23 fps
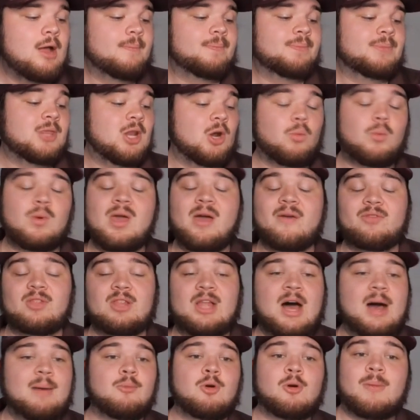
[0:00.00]
you know, we have a
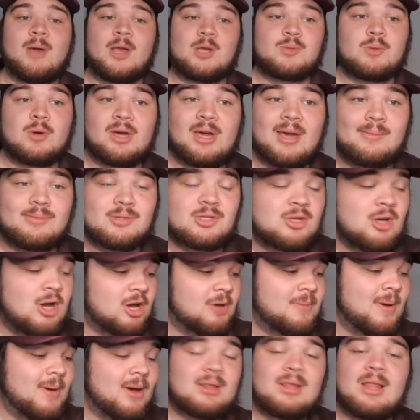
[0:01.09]
lot more baseball games to talk
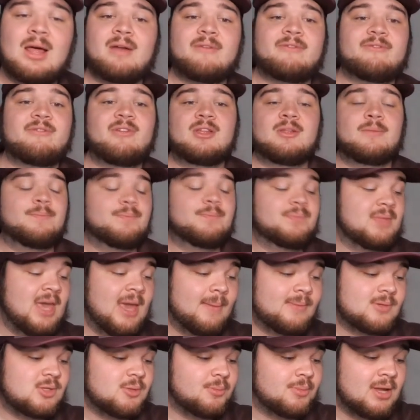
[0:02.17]
about, a lot of fun
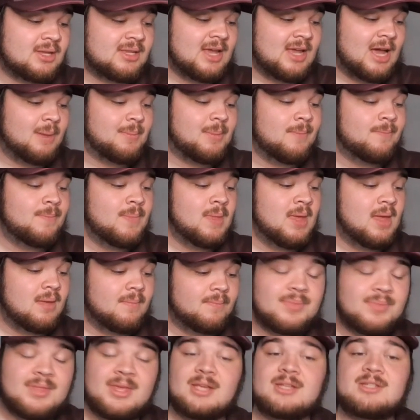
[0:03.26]
games to break down. But
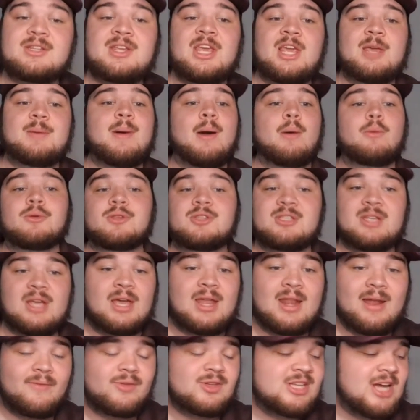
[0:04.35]
this team, I will say
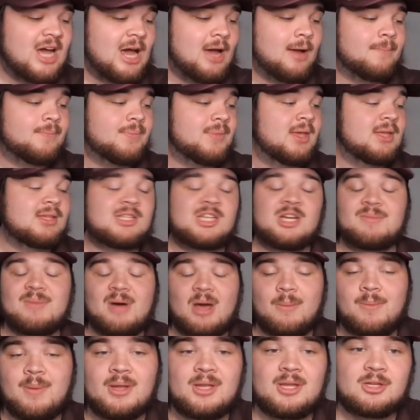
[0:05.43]
it every time until my
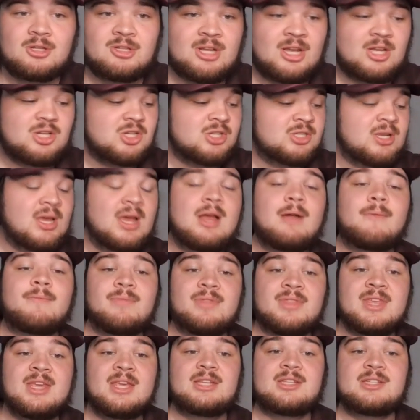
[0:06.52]
opinion changes,
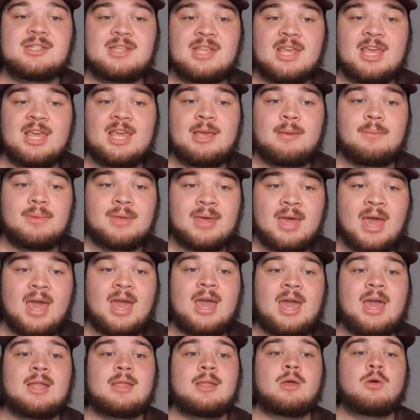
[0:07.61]
this team
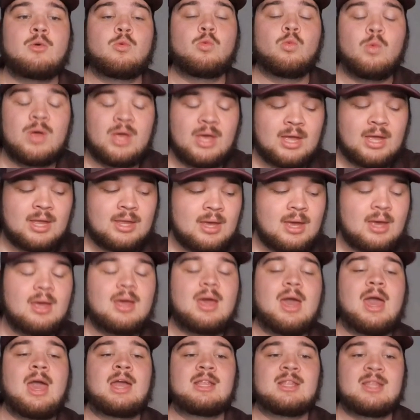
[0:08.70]
can win
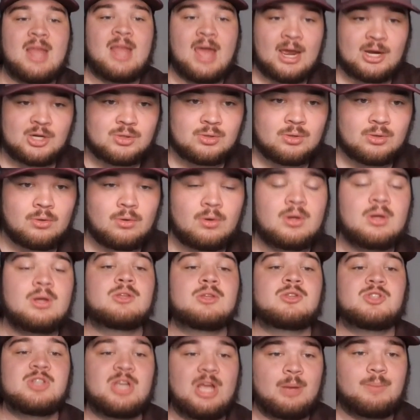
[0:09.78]
a national
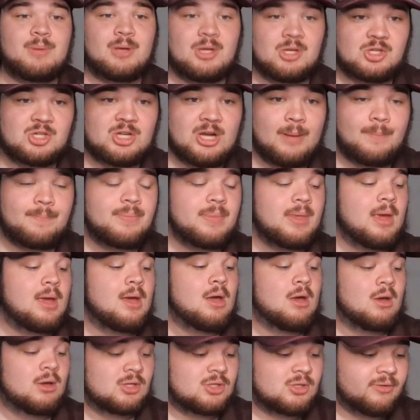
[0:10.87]
championship.
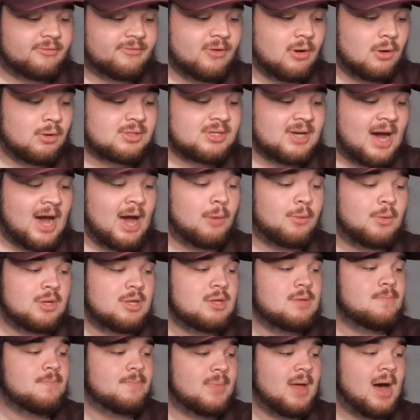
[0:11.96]
So, folks, I
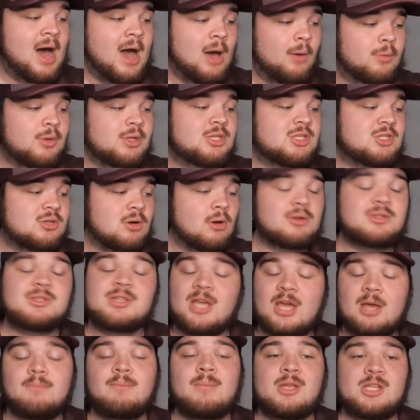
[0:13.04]
would start to
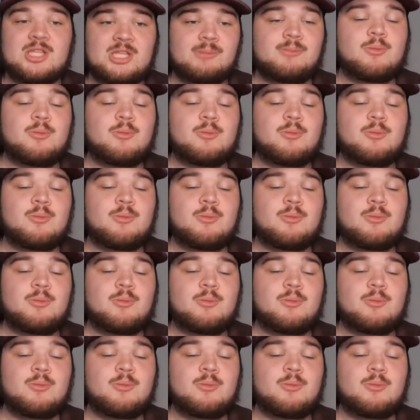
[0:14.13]
get mentally